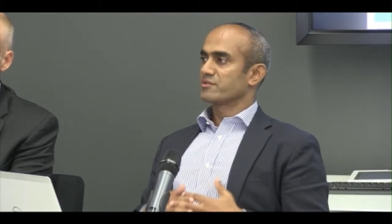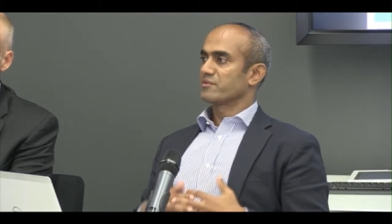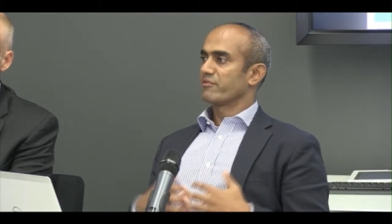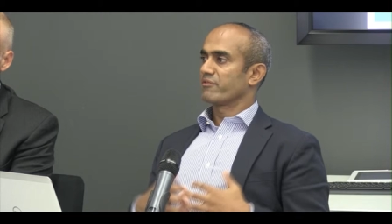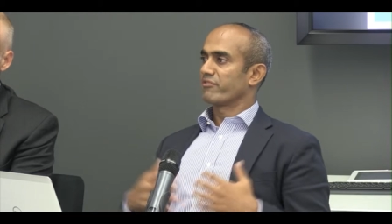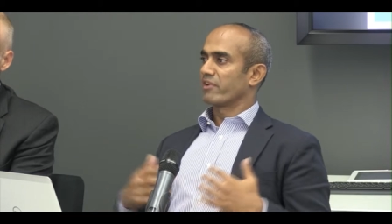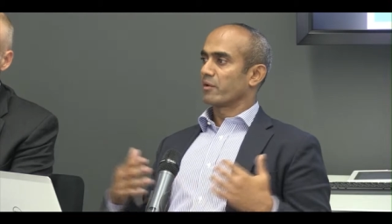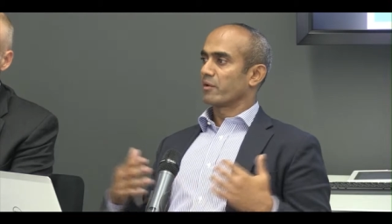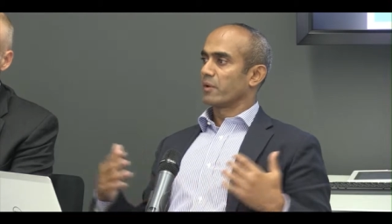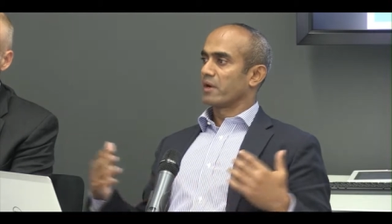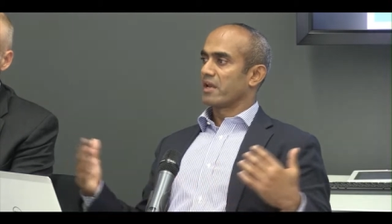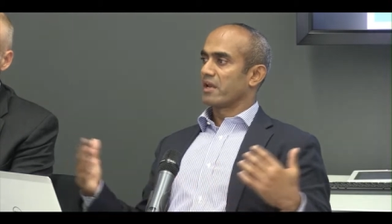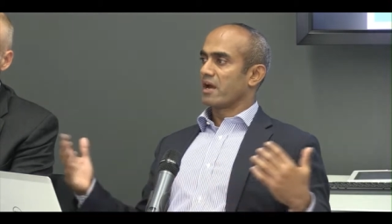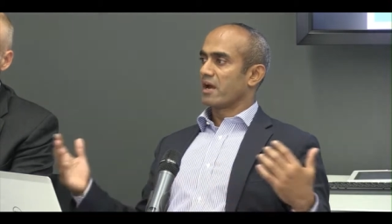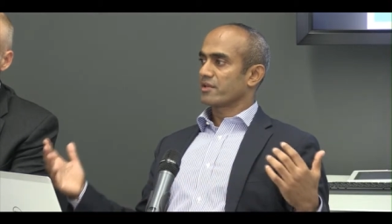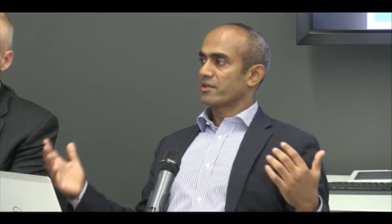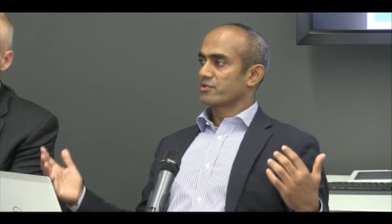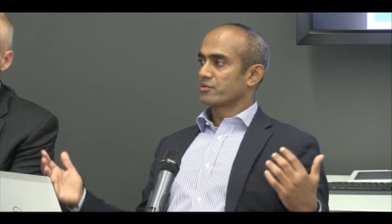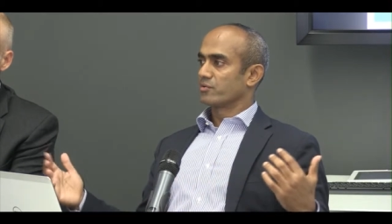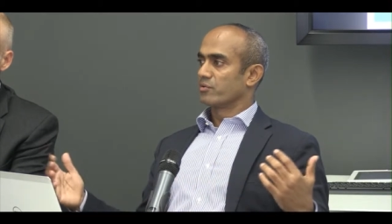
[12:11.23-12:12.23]
we're frequently
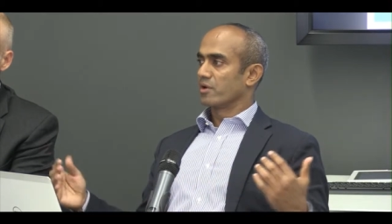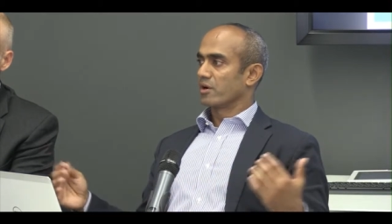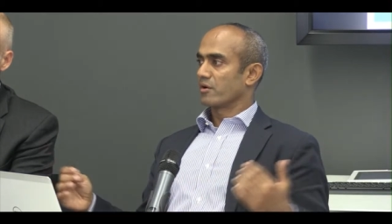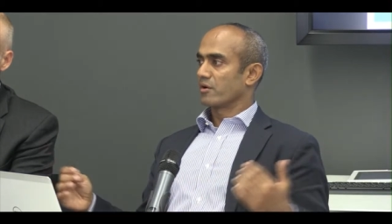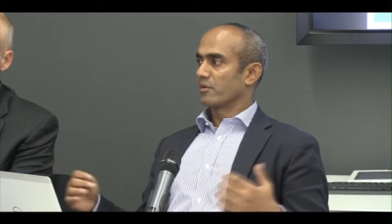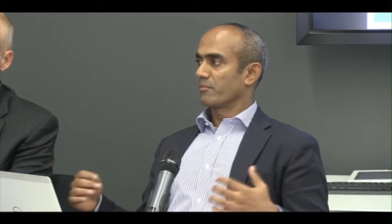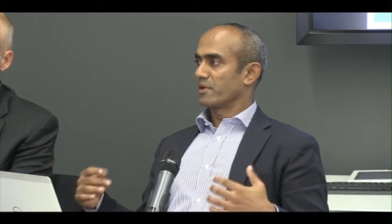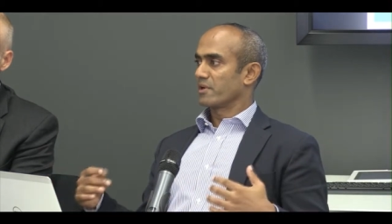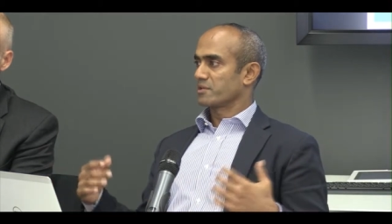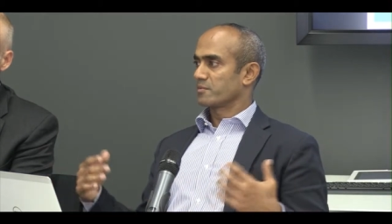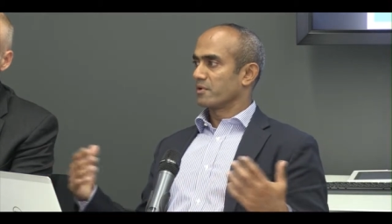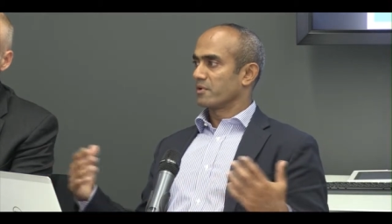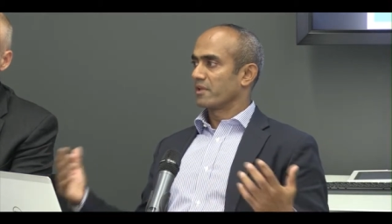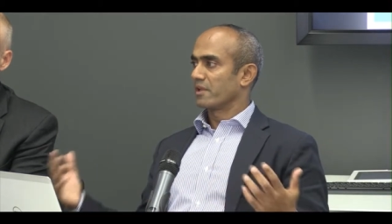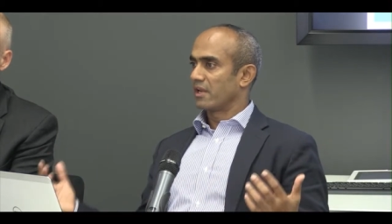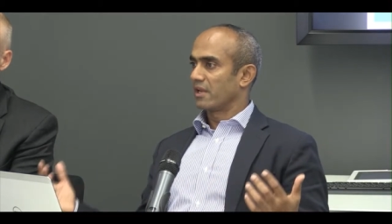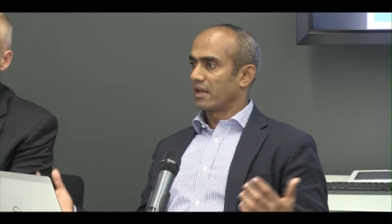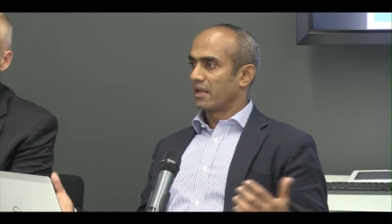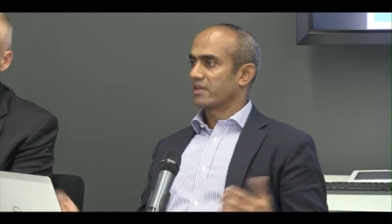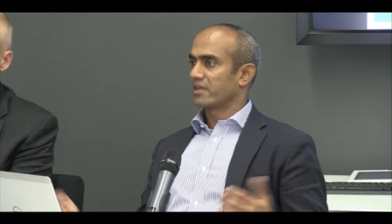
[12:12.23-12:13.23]
asked to work on much more than
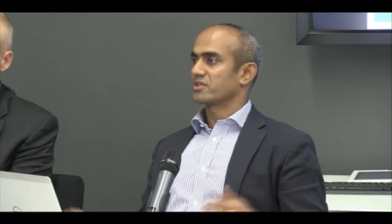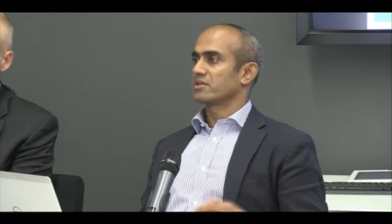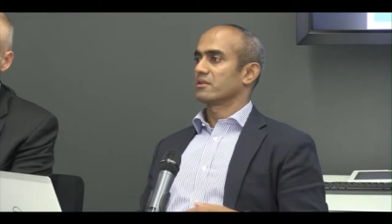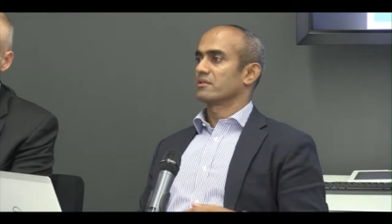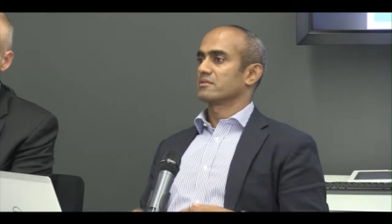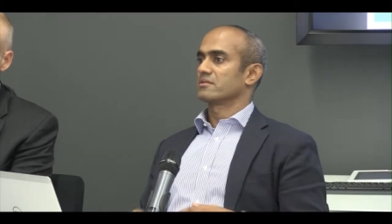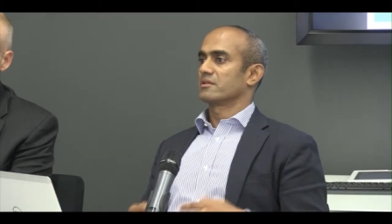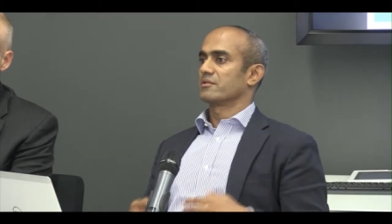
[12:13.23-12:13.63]
elections,